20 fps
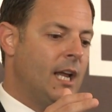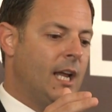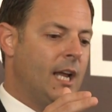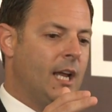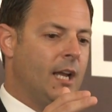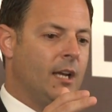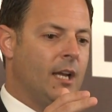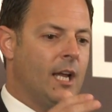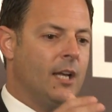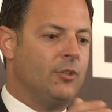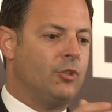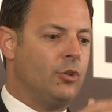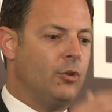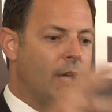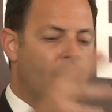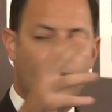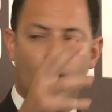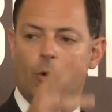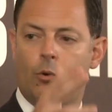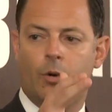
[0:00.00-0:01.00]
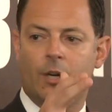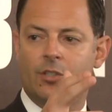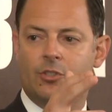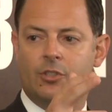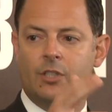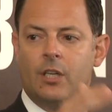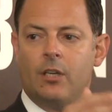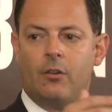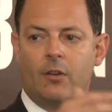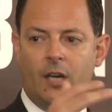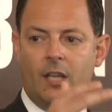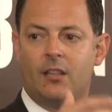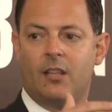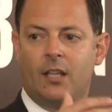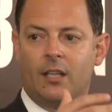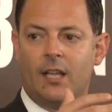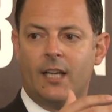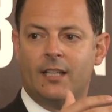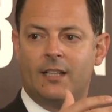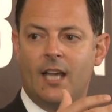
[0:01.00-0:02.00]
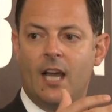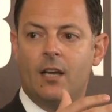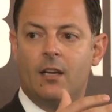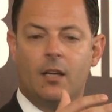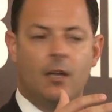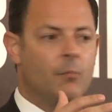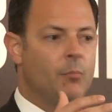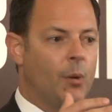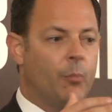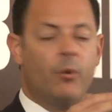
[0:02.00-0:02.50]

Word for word: and, and Judeo-Christian or anything like that,